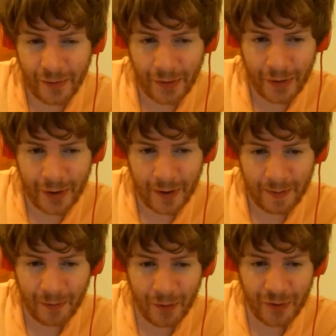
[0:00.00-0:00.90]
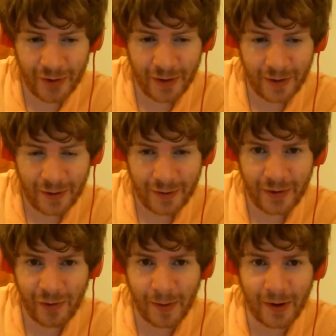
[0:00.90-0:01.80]
with her before she
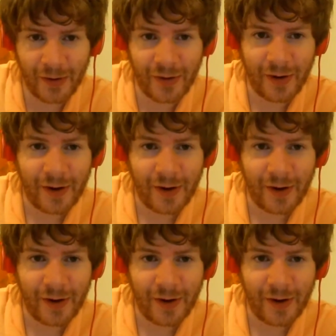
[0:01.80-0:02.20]
disappears.